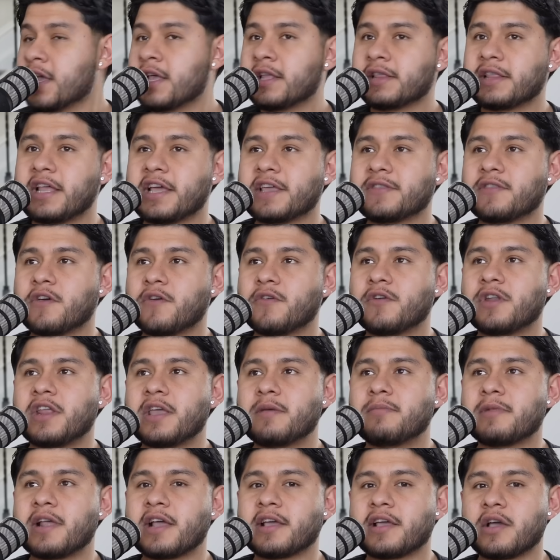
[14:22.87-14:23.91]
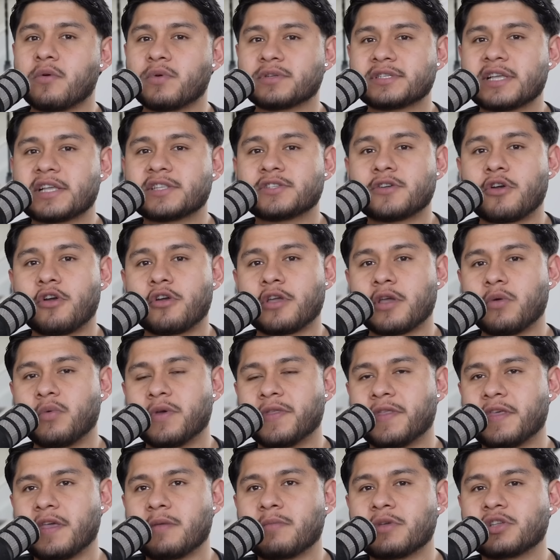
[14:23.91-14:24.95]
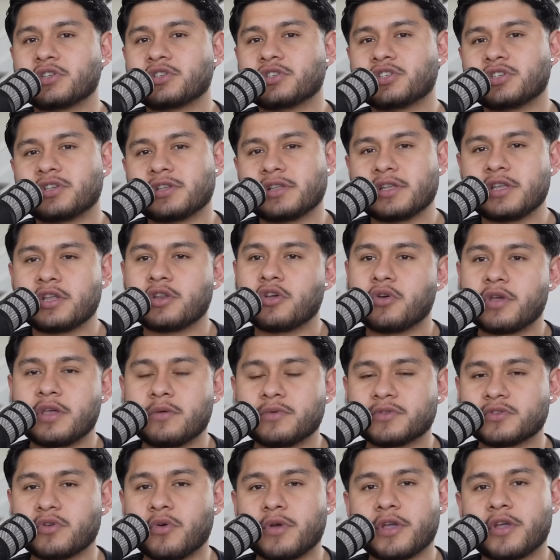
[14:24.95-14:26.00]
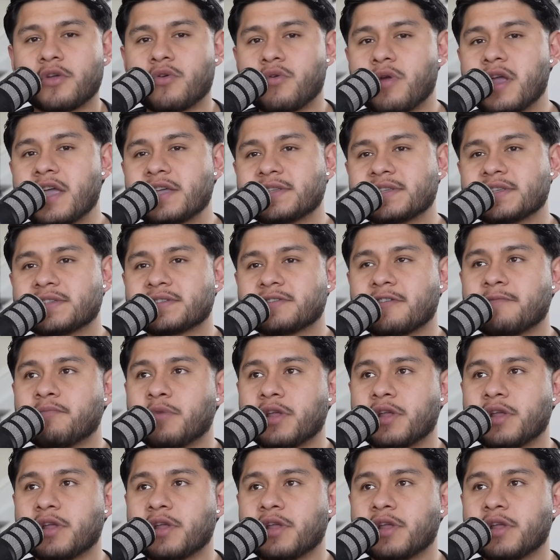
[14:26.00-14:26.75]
Like the other day, Blanca was at Target with him, and she, you know, he was going crazy and stuff.